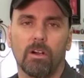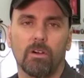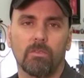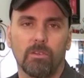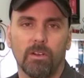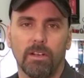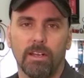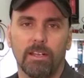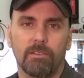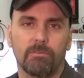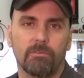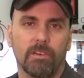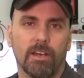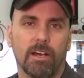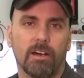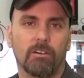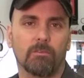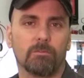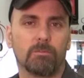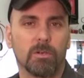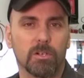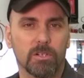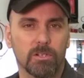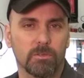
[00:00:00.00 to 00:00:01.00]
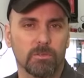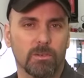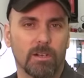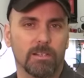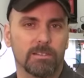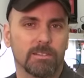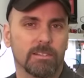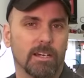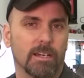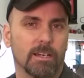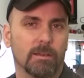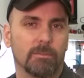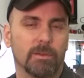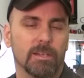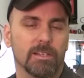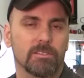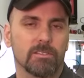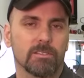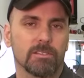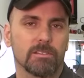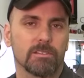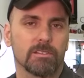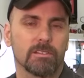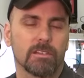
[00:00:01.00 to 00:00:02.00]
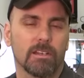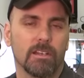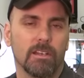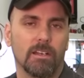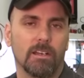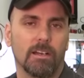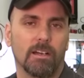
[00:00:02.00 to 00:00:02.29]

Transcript: overhead valve pushrod type engines.